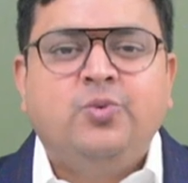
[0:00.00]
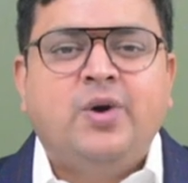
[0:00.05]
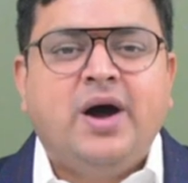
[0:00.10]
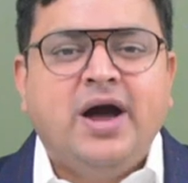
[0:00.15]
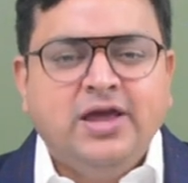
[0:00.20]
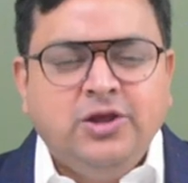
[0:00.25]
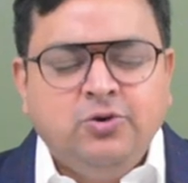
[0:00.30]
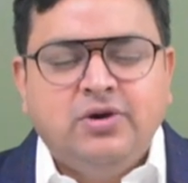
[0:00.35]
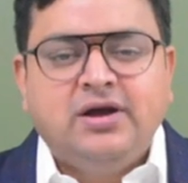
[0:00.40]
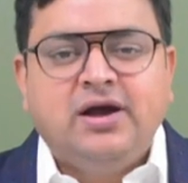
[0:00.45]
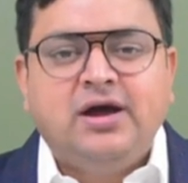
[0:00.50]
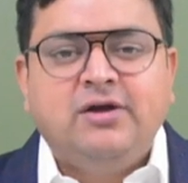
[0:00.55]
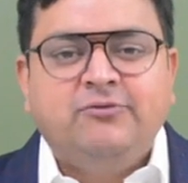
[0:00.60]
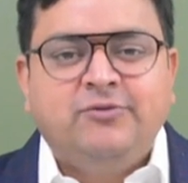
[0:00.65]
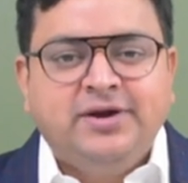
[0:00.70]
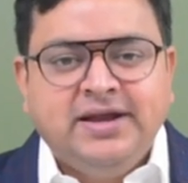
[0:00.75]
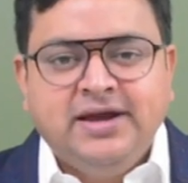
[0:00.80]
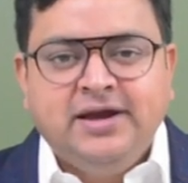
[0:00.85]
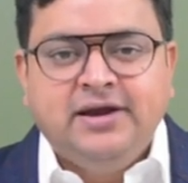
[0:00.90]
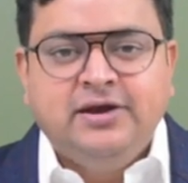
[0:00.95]
Why you are
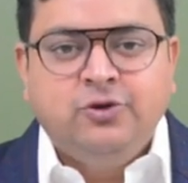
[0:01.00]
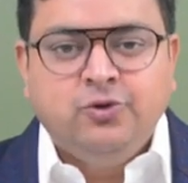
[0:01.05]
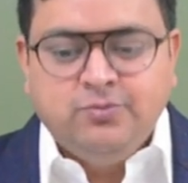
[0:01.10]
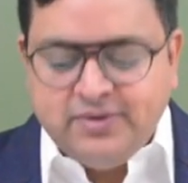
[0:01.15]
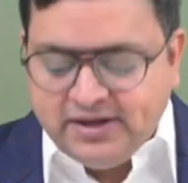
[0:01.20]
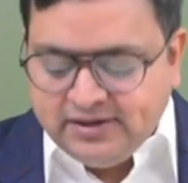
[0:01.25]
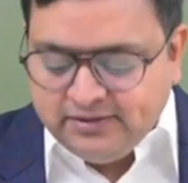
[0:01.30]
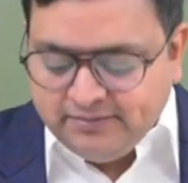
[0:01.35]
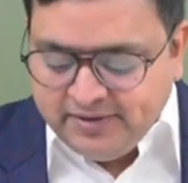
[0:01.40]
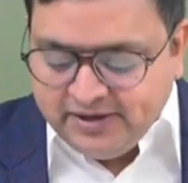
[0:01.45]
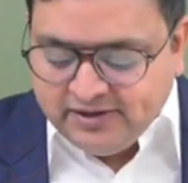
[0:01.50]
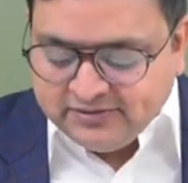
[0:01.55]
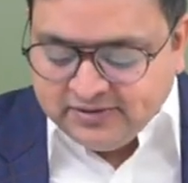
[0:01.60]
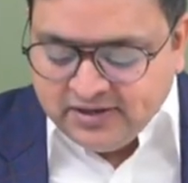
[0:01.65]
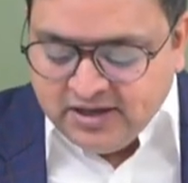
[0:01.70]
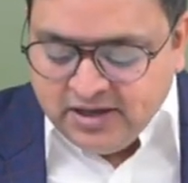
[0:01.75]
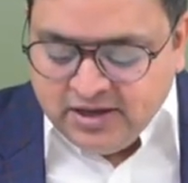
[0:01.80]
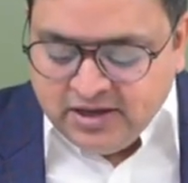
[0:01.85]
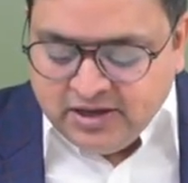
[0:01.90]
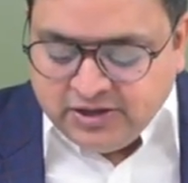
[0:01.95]
converting into month?
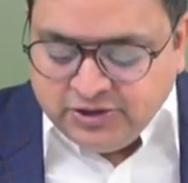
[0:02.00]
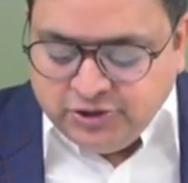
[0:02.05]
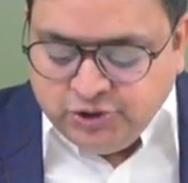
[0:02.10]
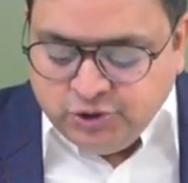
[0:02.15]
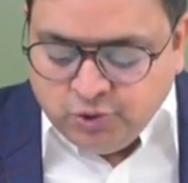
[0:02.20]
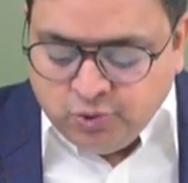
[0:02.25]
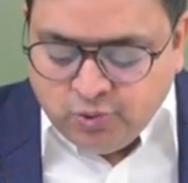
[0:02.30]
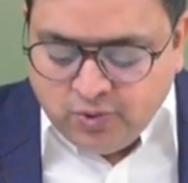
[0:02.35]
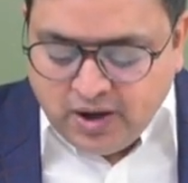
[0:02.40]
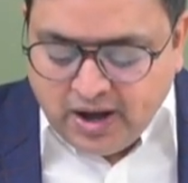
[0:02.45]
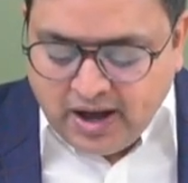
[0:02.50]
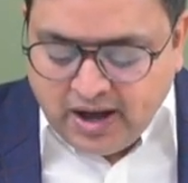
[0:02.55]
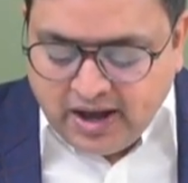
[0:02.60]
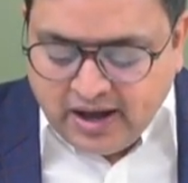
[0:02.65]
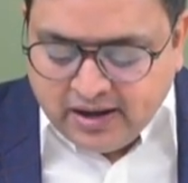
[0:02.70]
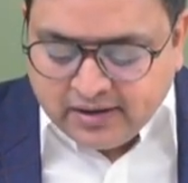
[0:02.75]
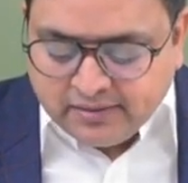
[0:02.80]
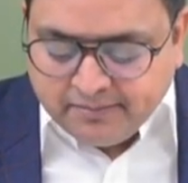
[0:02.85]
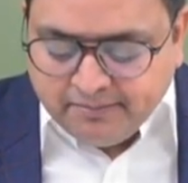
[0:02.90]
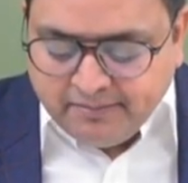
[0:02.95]
Because you
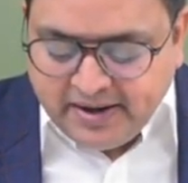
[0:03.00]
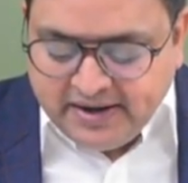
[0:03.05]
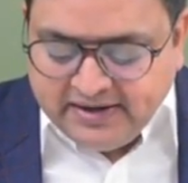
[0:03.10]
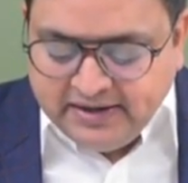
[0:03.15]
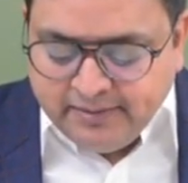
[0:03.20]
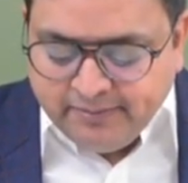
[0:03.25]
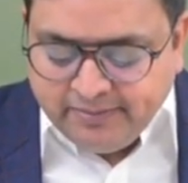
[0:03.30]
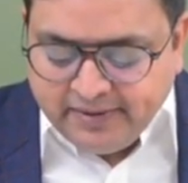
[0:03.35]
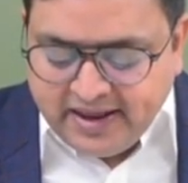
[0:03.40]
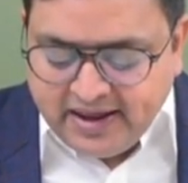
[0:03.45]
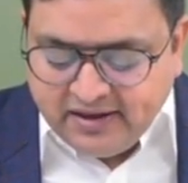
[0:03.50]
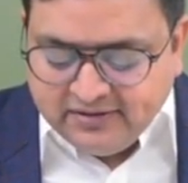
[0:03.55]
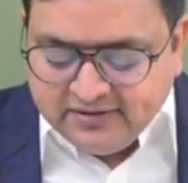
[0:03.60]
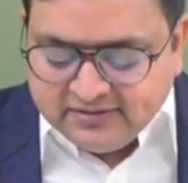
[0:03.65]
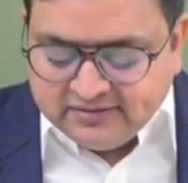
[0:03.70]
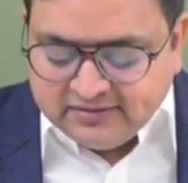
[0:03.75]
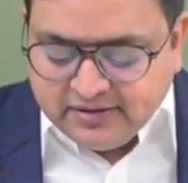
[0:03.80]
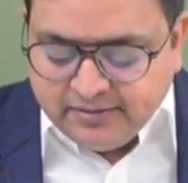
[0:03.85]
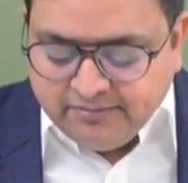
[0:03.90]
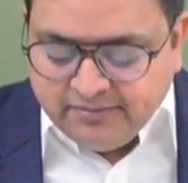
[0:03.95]
are multiplying
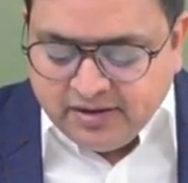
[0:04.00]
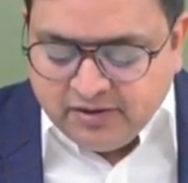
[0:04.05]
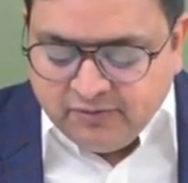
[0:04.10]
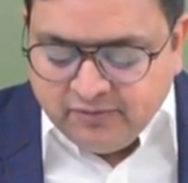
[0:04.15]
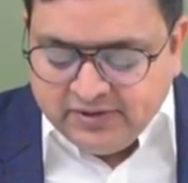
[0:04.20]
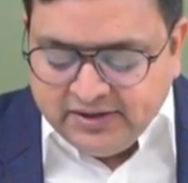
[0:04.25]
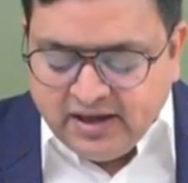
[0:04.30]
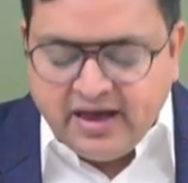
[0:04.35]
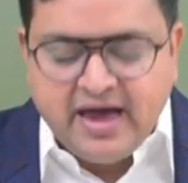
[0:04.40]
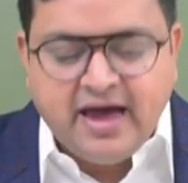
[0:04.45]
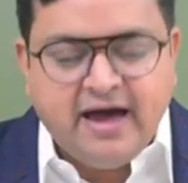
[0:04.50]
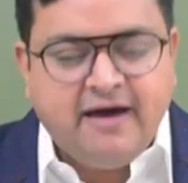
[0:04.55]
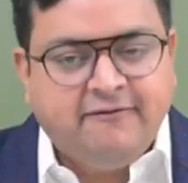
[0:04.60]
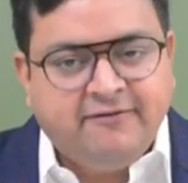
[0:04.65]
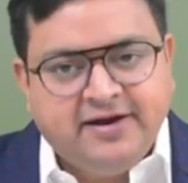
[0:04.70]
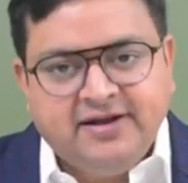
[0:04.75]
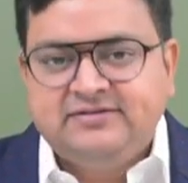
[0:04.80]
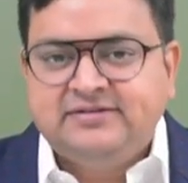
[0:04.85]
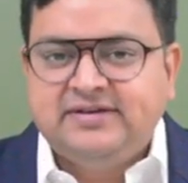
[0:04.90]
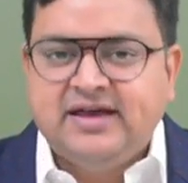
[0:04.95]
this number with the
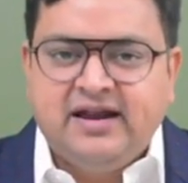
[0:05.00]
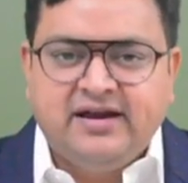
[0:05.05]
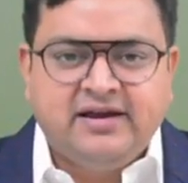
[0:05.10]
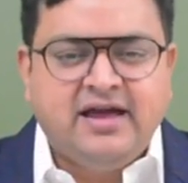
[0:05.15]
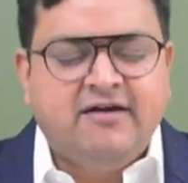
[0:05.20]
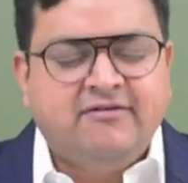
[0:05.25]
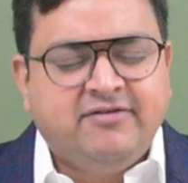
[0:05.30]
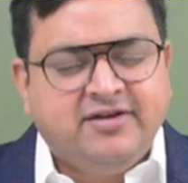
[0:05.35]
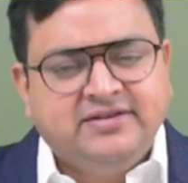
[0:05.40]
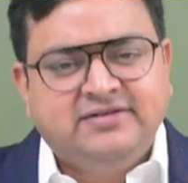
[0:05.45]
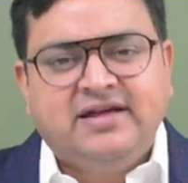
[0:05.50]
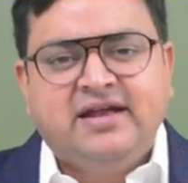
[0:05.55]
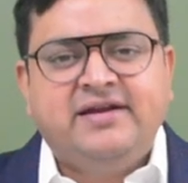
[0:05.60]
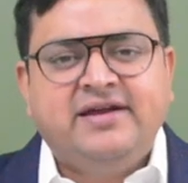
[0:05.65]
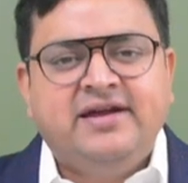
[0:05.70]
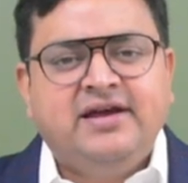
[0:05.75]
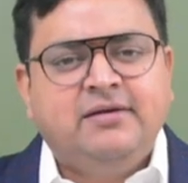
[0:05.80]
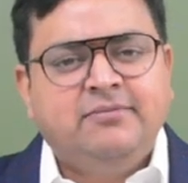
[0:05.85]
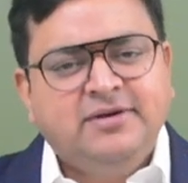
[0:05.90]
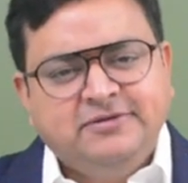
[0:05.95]
average salary. Average
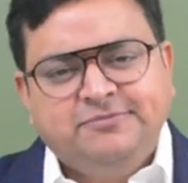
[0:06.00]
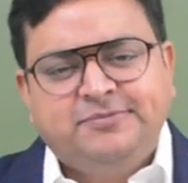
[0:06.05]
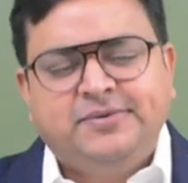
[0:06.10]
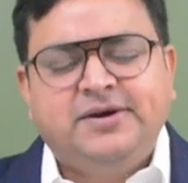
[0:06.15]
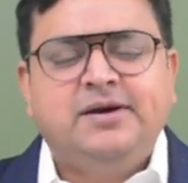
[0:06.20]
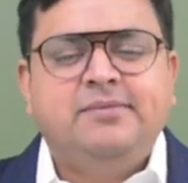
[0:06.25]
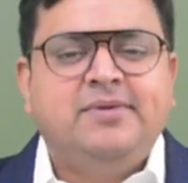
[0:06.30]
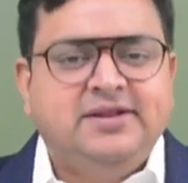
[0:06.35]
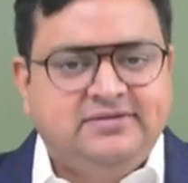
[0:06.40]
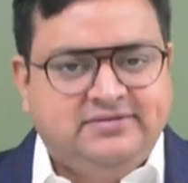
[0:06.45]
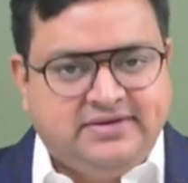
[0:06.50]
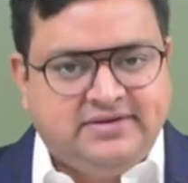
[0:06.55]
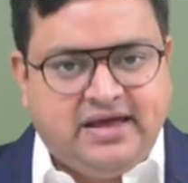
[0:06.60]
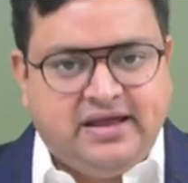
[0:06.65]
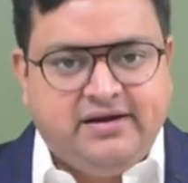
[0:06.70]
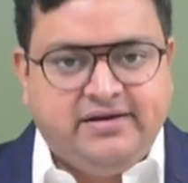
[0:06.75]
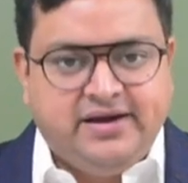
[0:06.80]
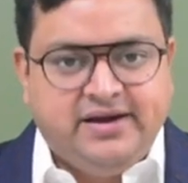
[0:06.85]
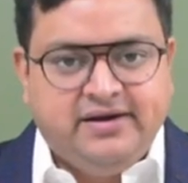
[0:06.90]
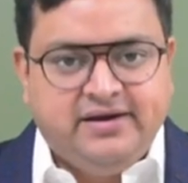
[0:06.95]
salary here means per month
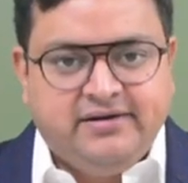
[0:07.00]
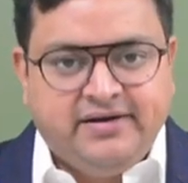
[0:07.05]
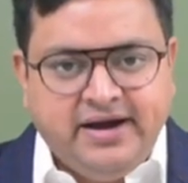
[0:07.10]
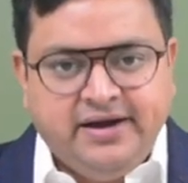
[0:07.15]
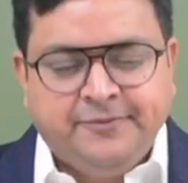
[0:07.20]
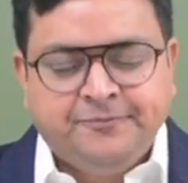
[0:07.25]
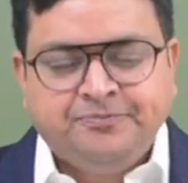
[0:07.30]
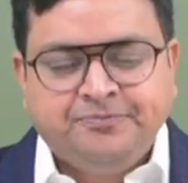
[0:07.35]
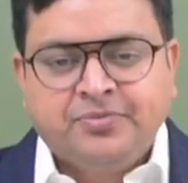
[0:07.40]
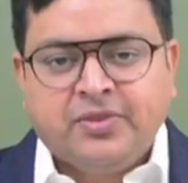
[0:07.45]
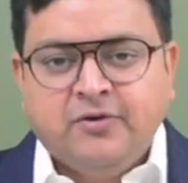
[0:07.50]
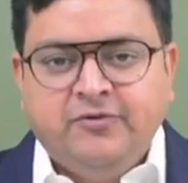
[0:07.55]
salary. right?